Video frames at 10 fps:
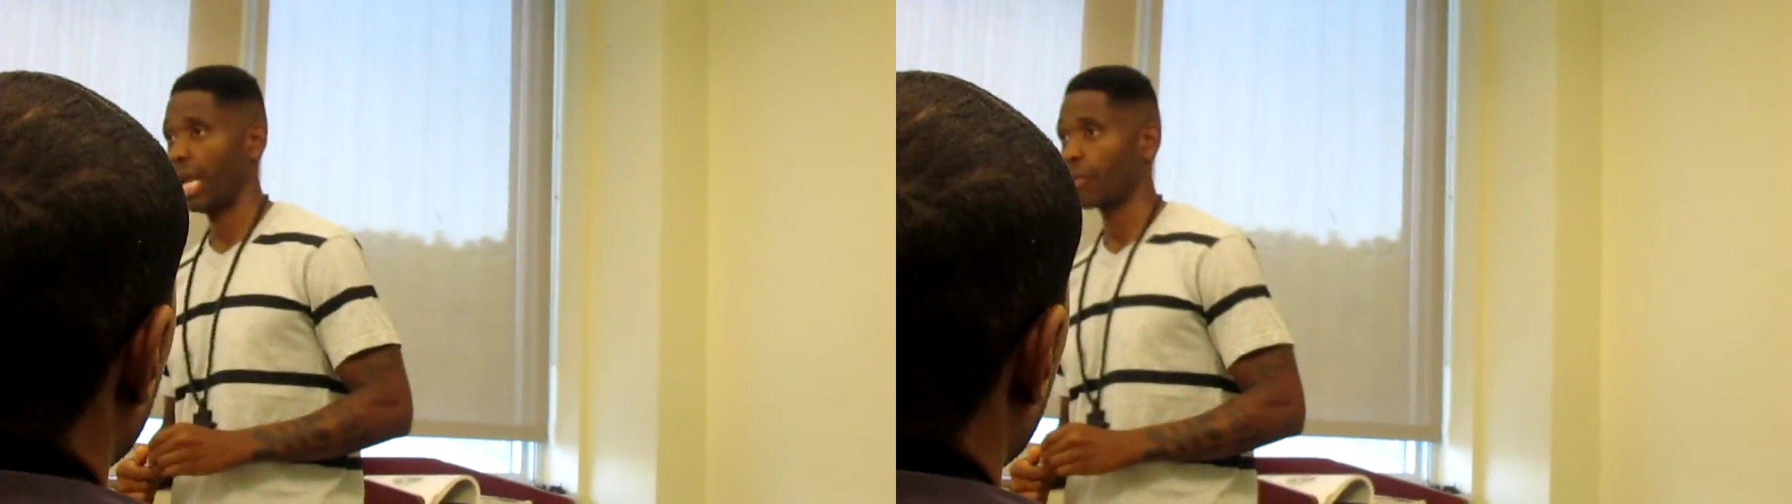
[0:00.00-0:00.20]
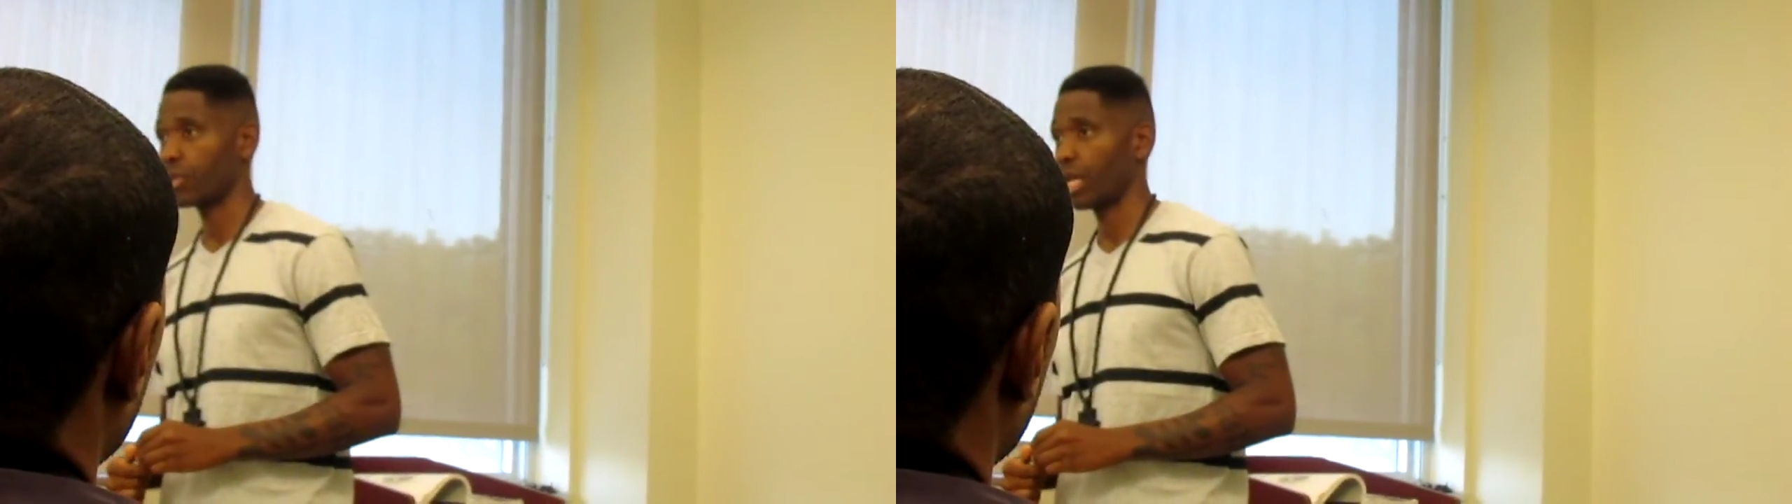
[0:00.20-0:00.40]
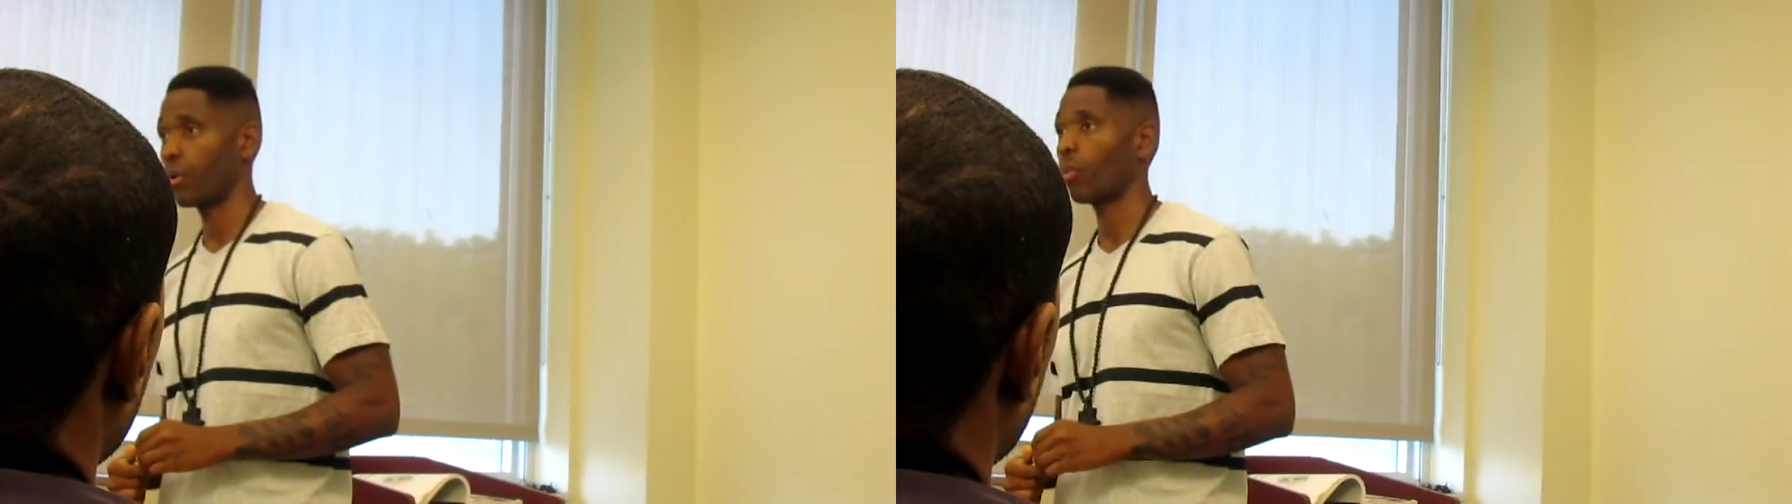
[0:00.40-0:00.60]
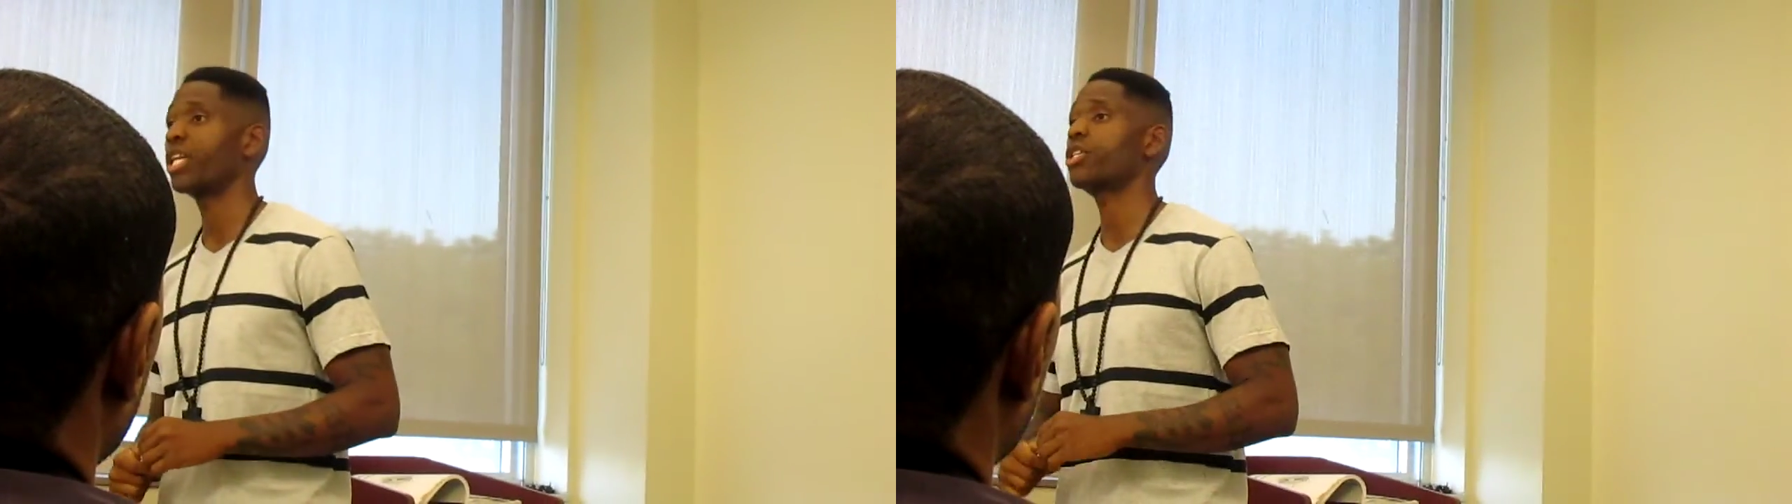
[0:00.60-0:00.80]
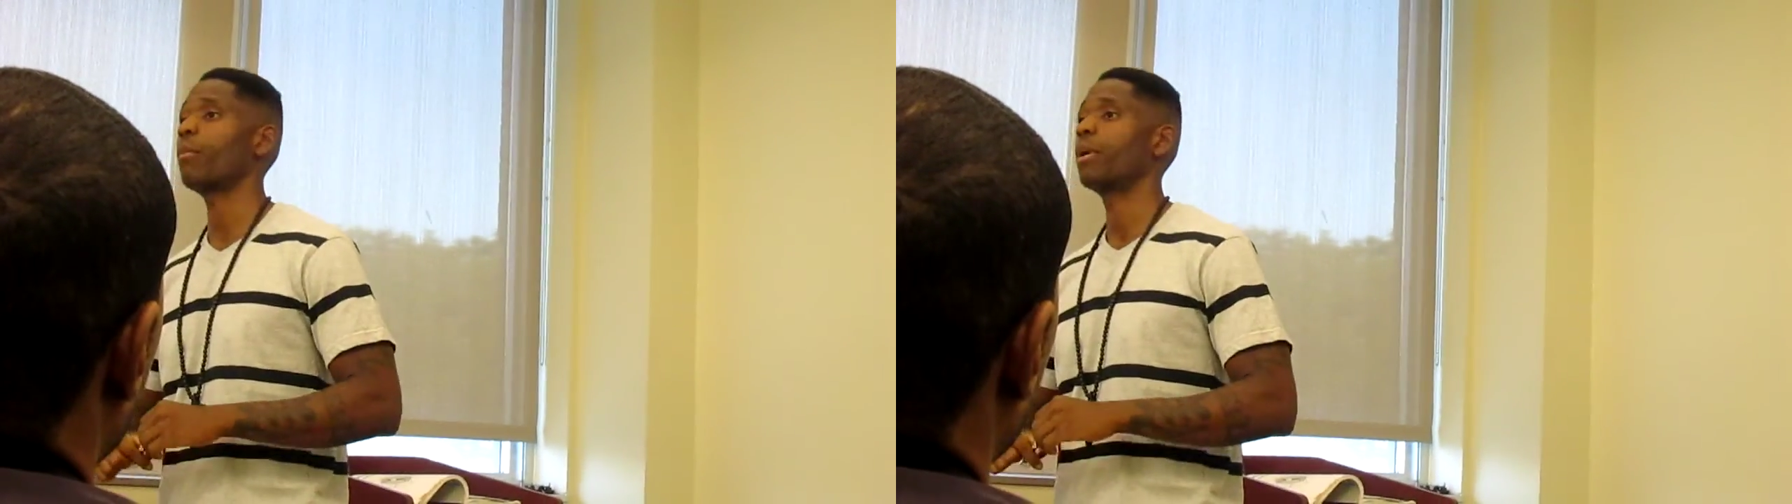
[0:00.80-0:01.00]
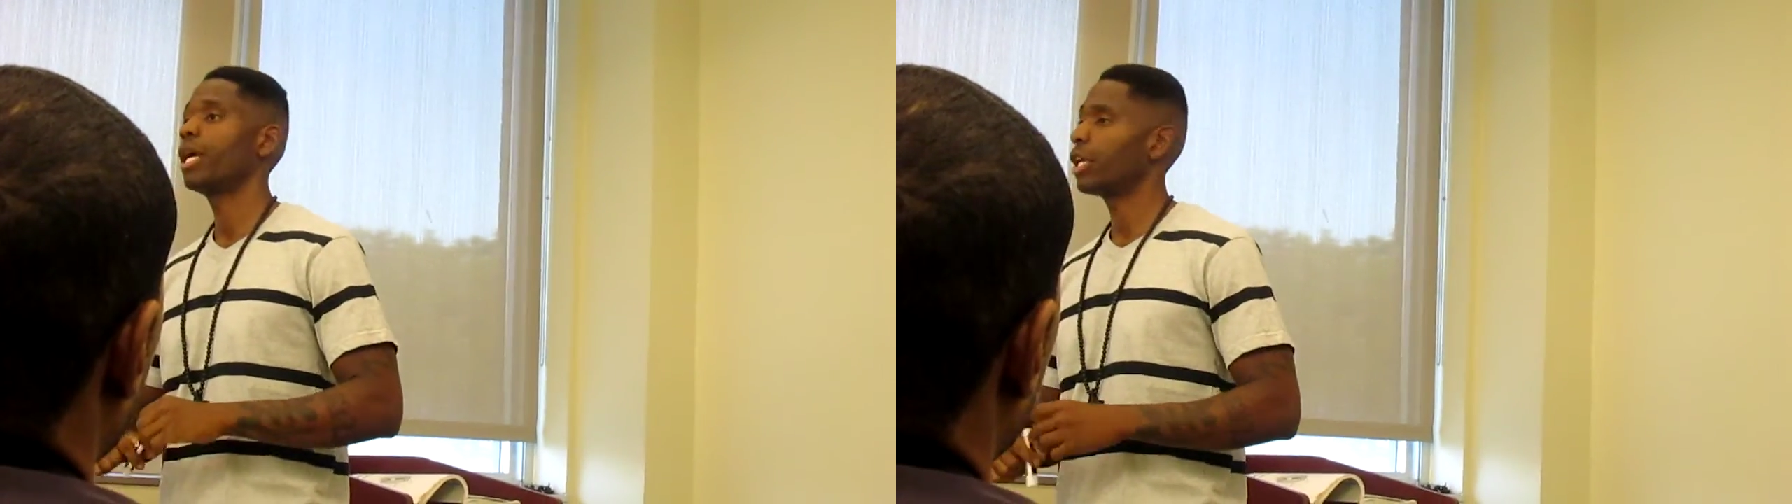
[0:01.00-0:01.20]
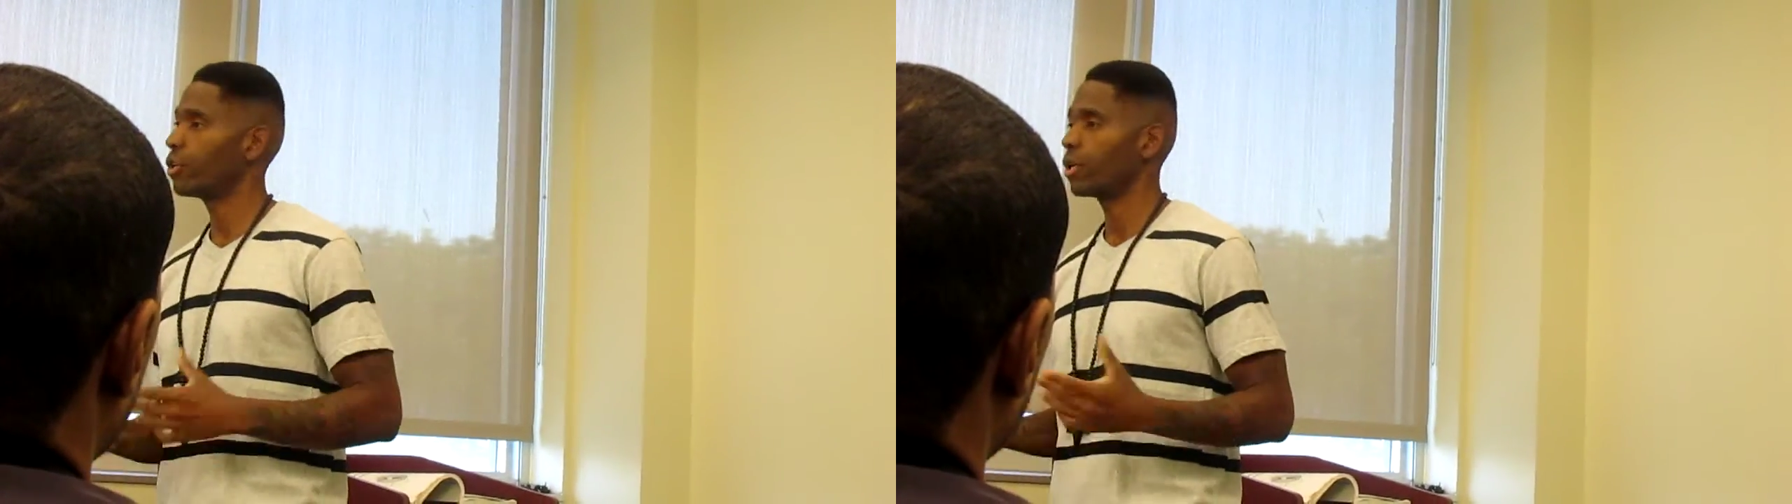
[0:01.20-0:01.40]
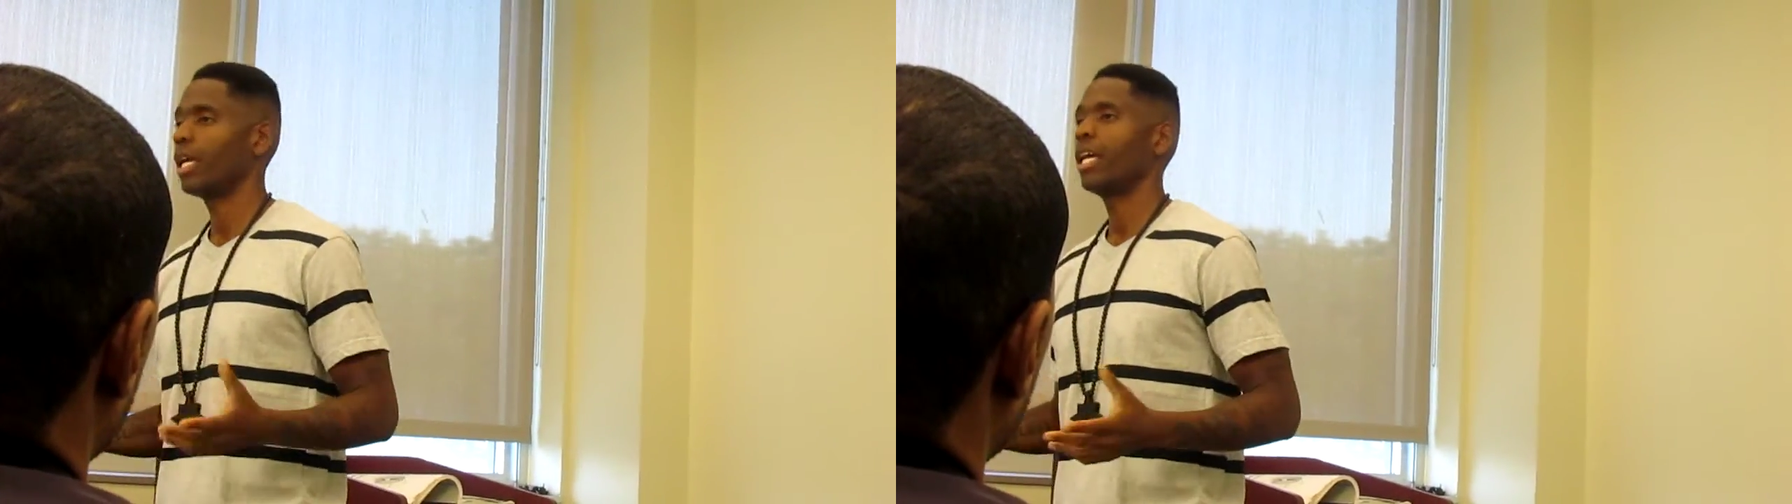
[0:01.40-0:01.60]
know what I'm saying? We told
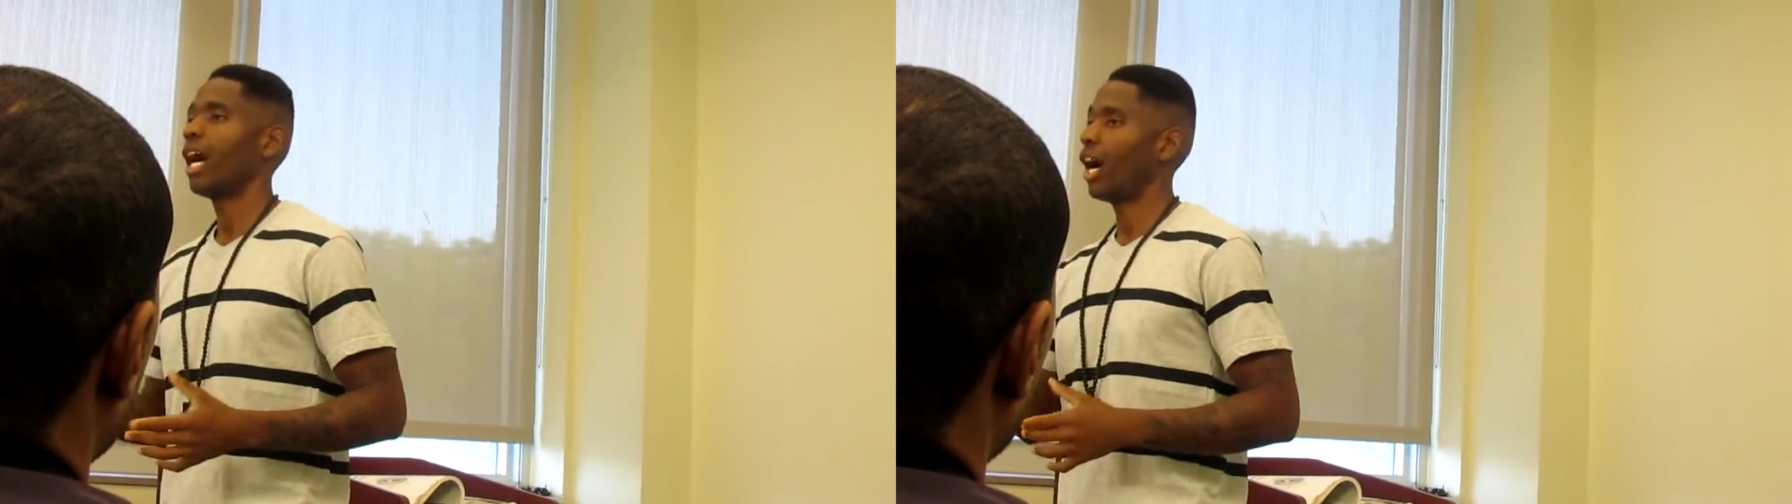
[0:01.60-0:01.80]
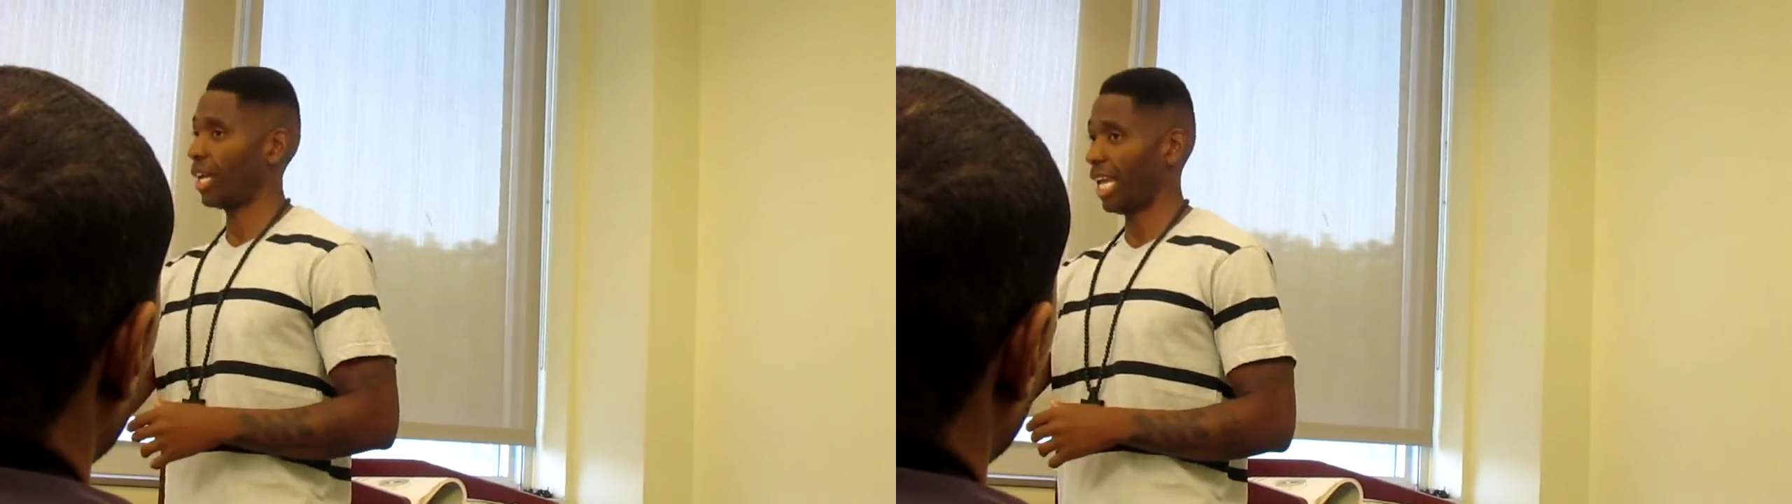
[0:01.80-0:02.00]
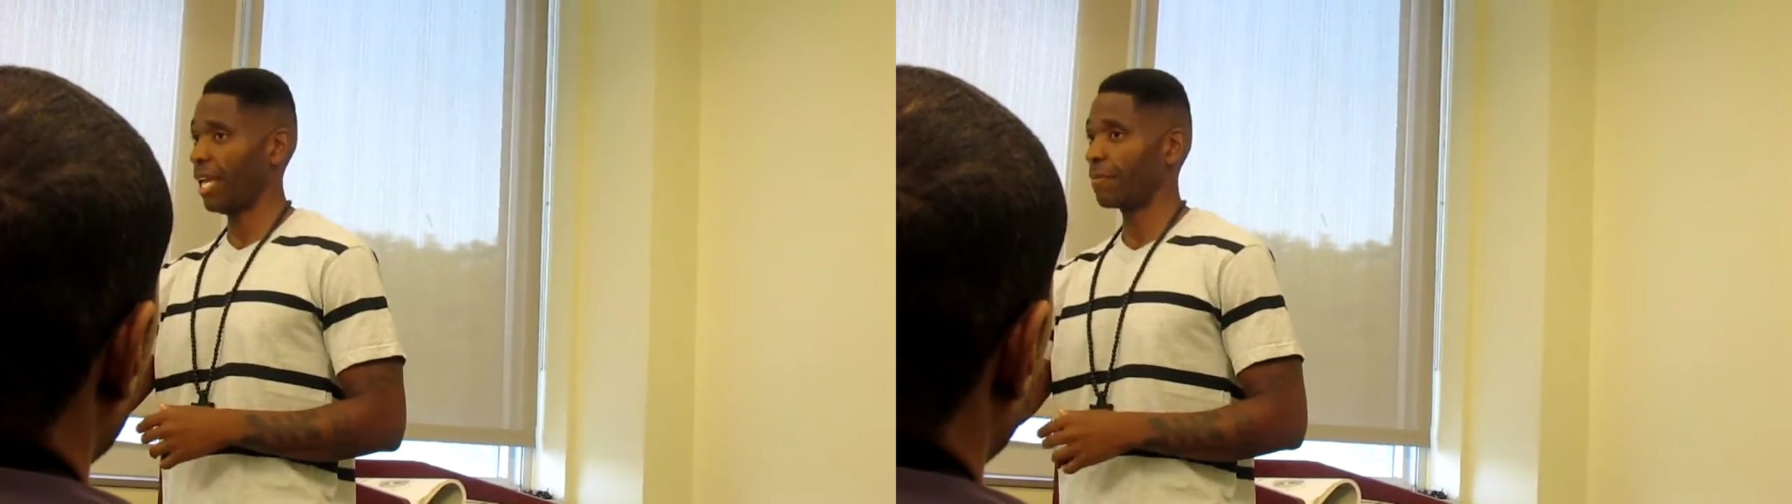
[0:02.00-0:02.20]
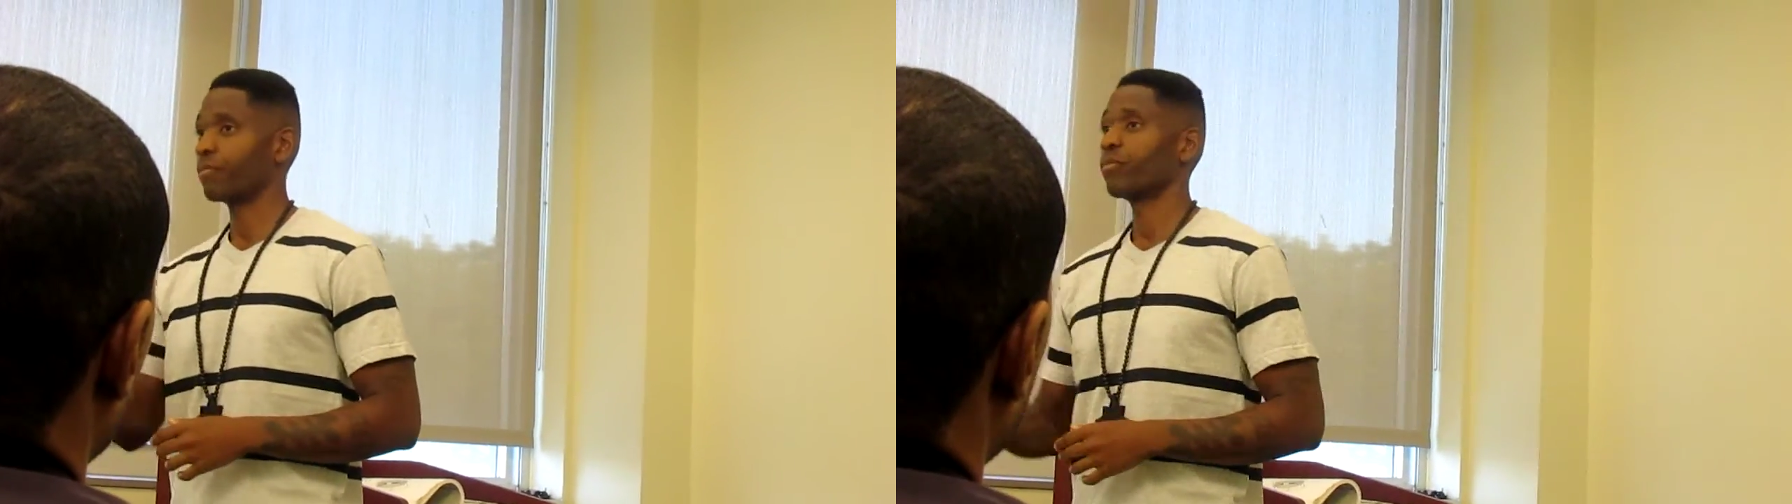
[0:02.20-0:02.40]
you, again,